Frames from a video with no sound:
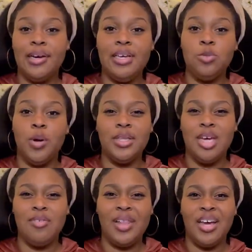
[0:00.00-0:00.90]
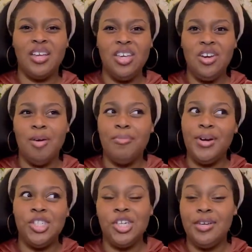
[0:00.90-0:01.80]
He's worked there for like a year. I'm
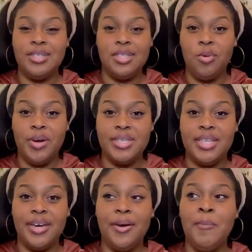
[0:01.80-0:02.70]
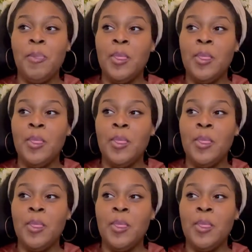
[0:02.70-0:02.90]
pretty sure he still works there.